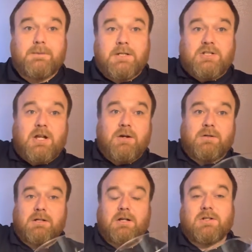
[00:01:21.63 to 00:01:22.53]
you know,
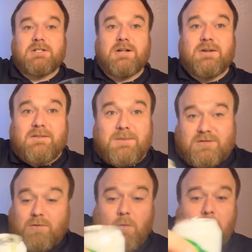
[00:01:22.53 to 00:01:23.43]
lagers don't have
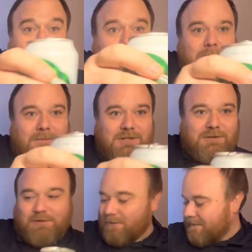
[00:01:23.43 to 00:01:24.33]
much
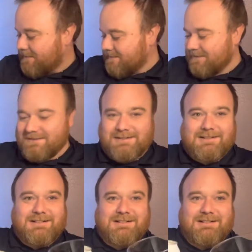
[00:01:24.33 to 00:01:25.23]
aroma.
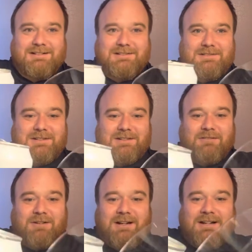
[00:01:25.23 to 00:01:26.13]

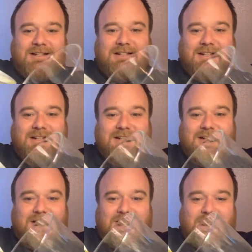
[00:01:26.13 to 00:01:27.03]
Right, let's get it in the
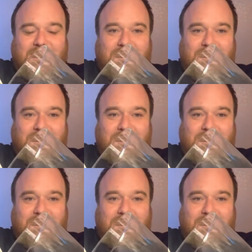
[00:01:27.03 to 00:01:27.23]
glass.